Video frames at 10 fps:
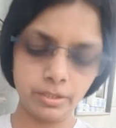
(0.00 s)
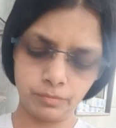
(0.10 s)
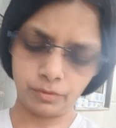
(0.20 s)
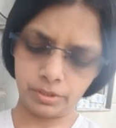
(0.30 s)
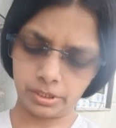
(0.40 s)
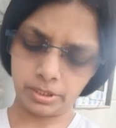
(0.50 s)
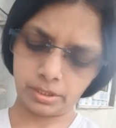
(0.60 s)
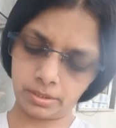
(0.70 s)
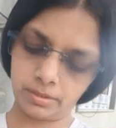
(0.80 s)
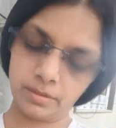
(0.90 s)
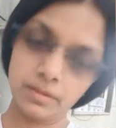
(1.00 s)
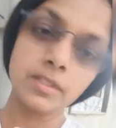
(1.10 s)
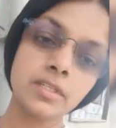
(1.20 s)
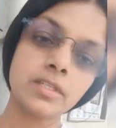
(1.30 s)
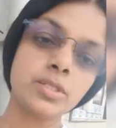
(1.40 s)
this.
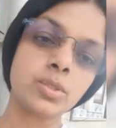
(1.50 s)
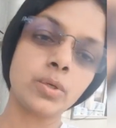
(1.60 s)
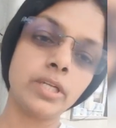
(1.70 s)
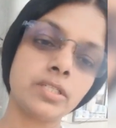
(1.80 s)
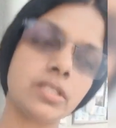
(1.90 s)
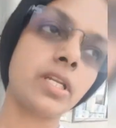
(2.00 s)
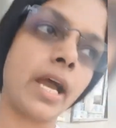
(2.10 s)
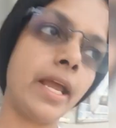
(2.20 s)
So it's tight.